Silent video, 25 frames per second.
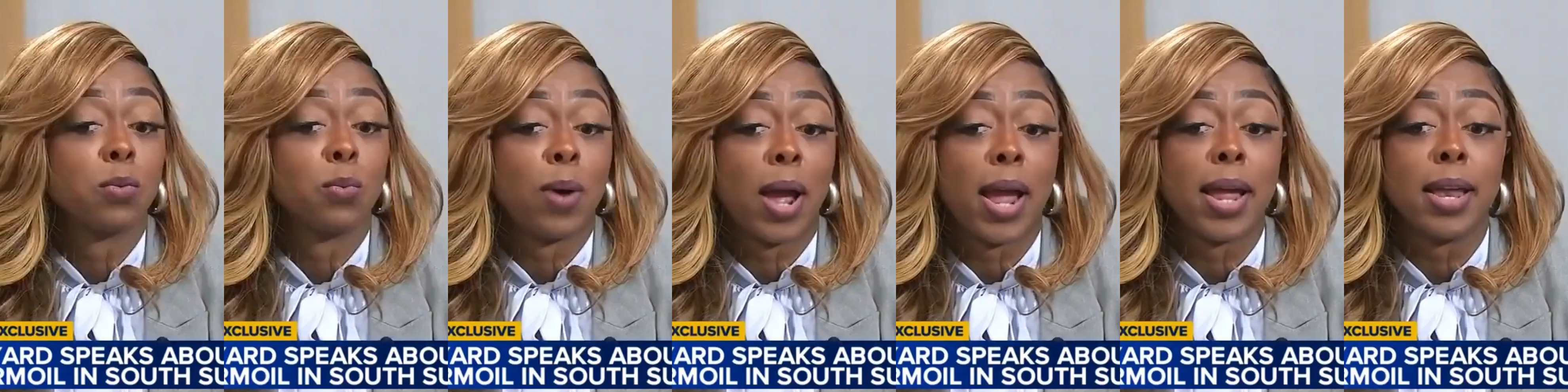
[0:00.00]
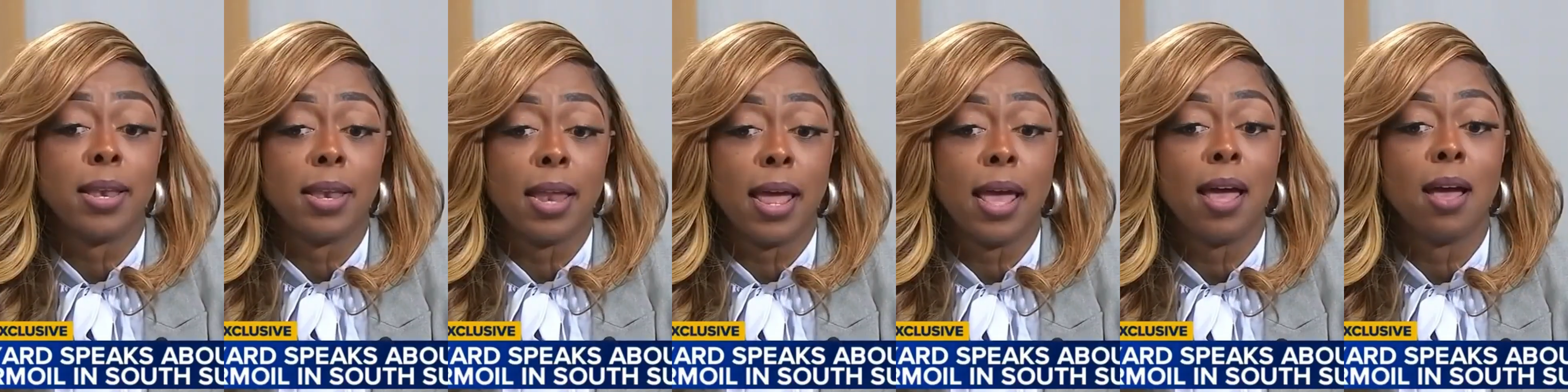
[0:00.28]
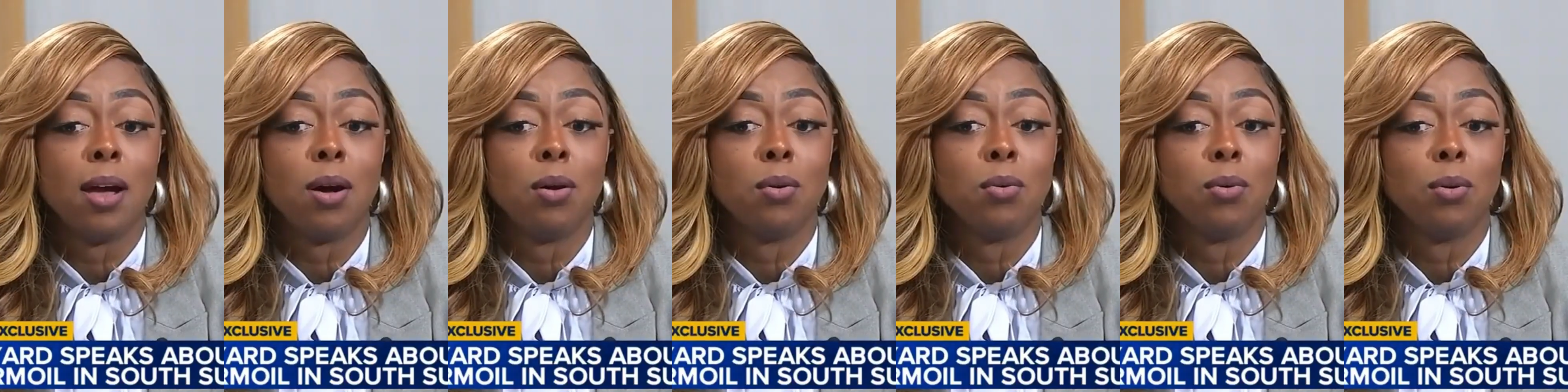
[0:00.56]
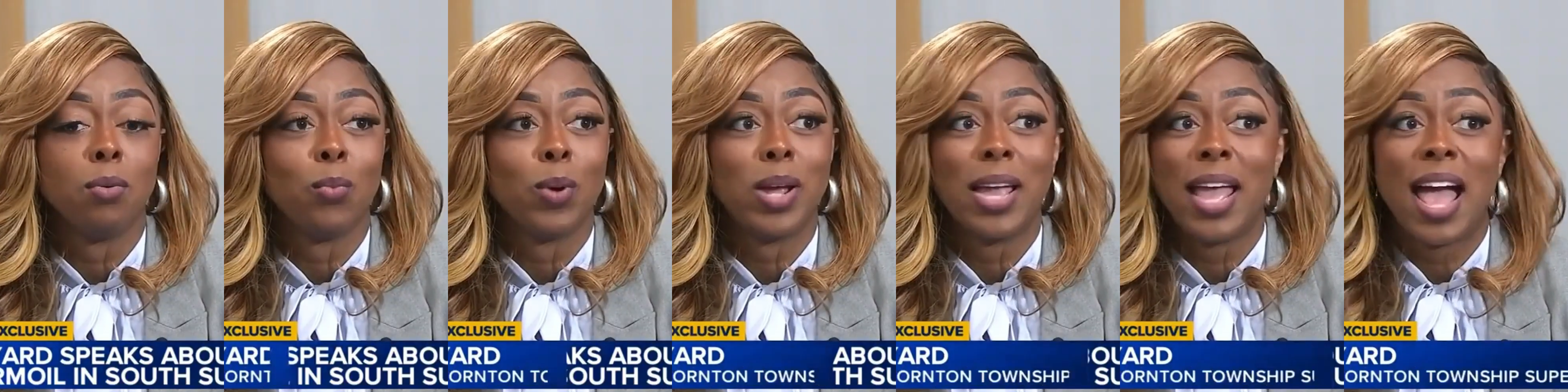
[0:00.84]
You think this is
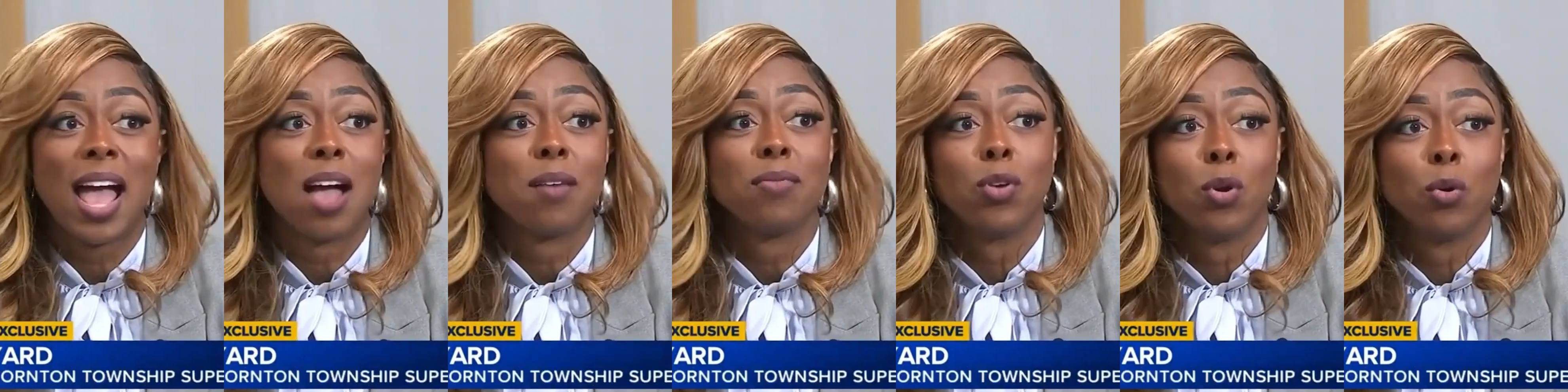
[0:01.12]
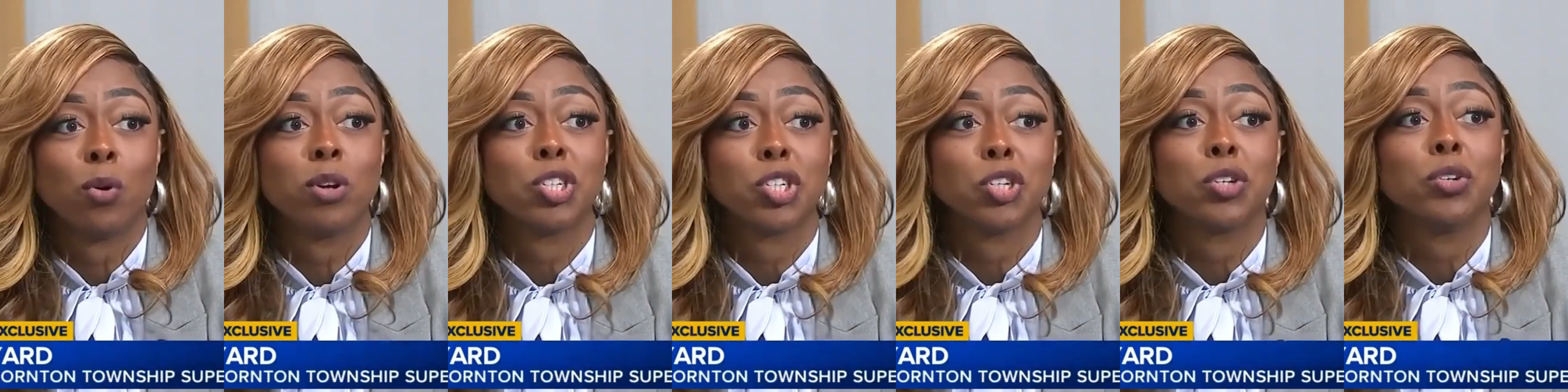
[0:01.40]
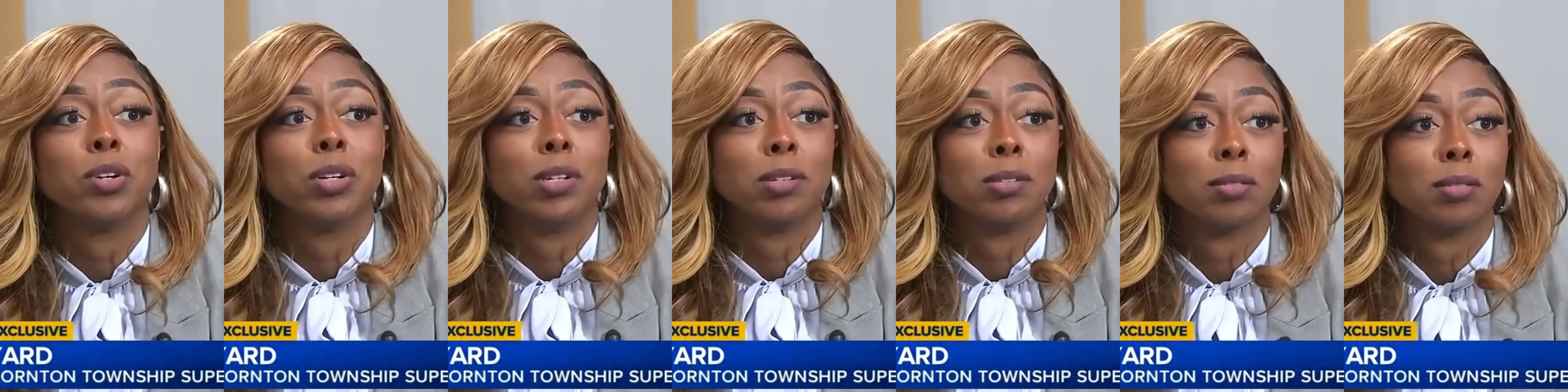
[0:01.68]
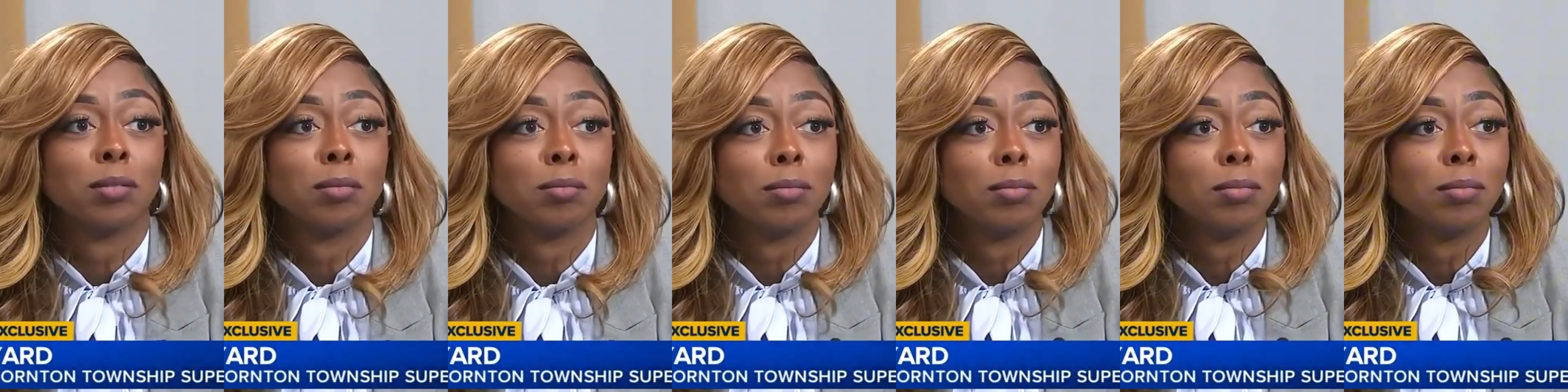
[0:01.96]
about votes? It's
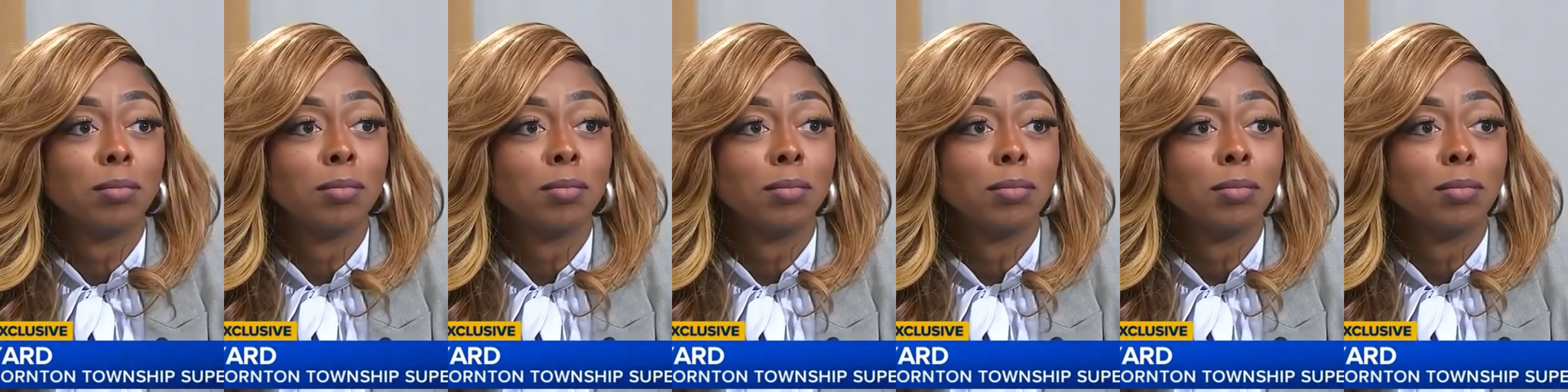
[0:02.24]
not.